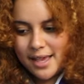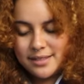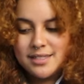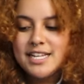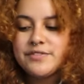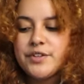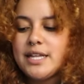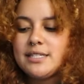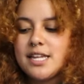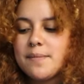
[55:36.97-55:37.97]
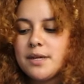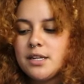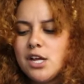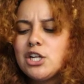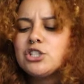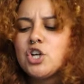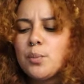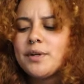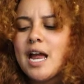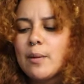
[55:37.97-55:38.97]
As a test for that statement,
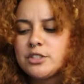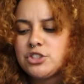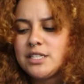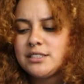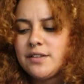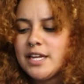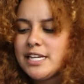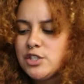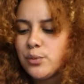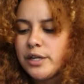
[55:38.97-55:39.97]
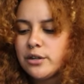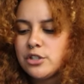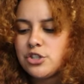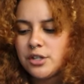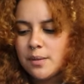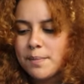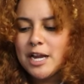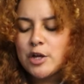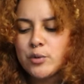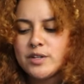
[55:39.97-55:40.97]
Schopenhauer suggested that his readers should
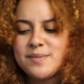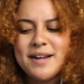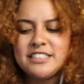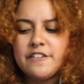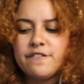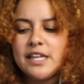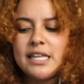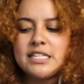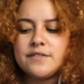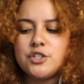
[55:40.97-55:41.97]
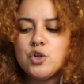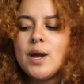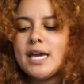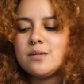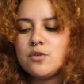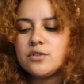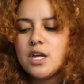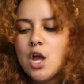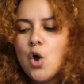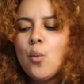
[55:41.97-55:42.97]
compare the respective feelings of two animals,
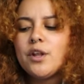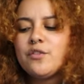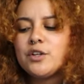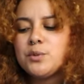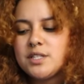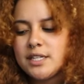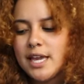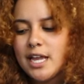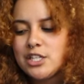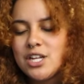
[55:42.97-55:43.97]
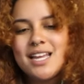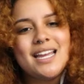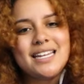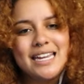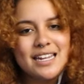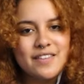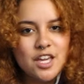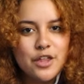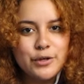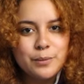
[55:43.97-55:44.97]
one of which was engaged in eating
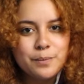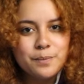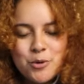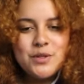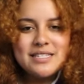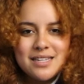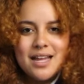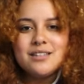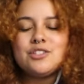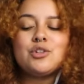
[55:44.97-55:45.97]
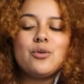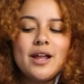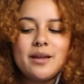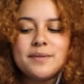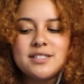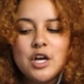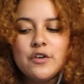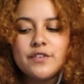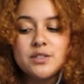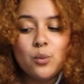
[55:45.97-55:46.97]
the other. Through this lens, Craig
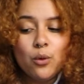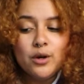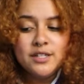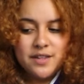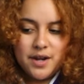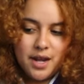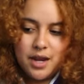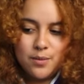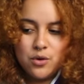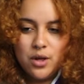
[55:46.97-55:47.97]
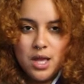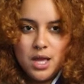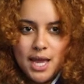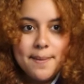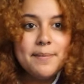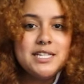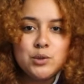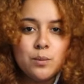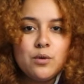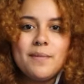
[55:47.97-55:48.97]
himself is worse than an animal, a
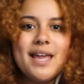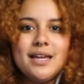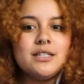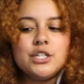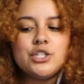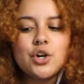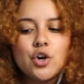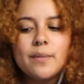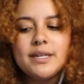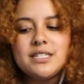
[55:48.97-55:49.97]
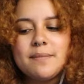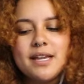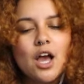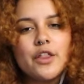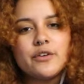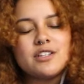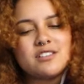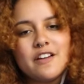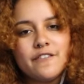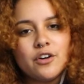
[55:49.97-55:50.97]
miserable man determined to make others
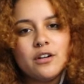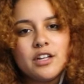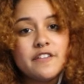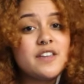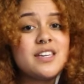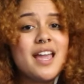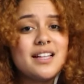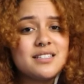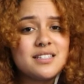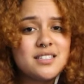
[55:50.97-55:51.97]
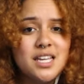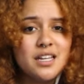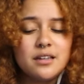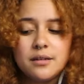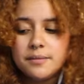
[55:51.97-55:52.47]
suffer if he can't succeed.